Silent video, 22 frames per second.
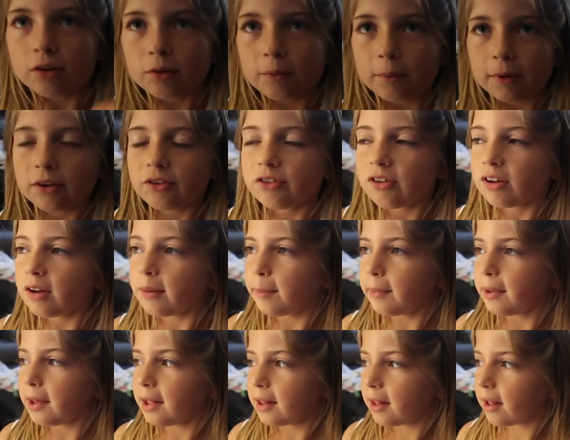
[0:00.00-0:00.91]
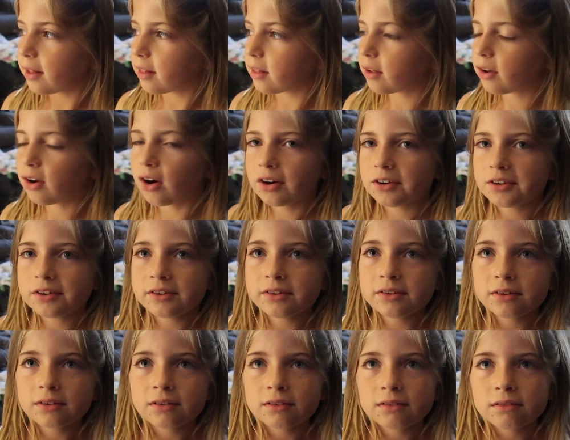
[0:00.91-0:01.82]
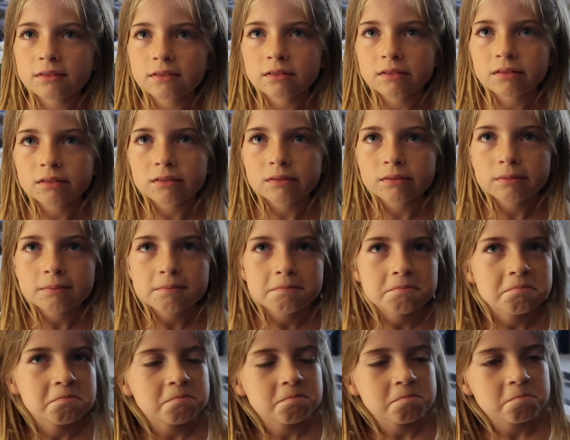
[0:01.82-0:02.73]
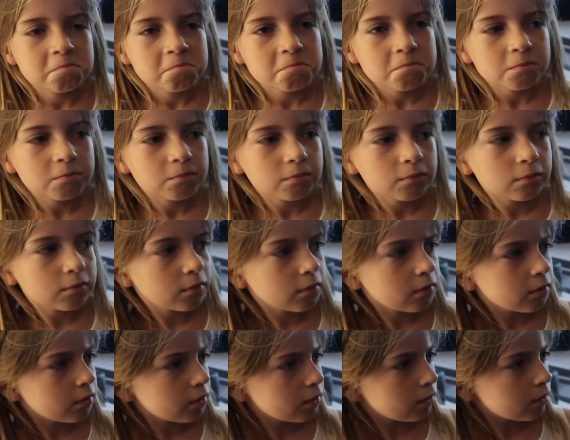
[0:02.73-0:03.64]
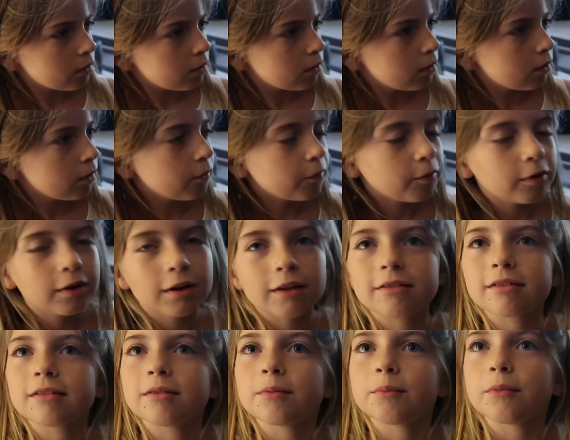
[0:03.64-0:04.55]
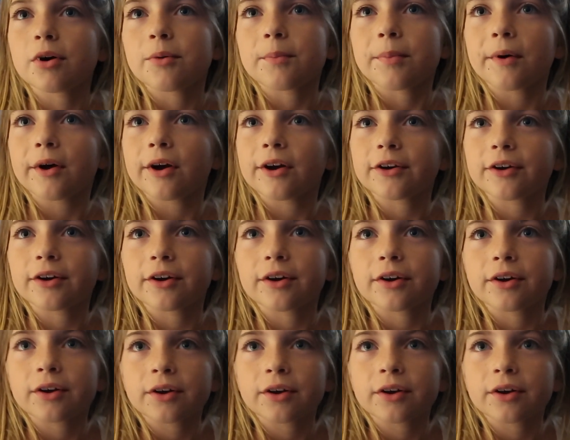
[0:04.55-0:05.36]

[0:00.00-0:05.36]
Where should it be? The garden? No, it's going to be at a park. What, what park?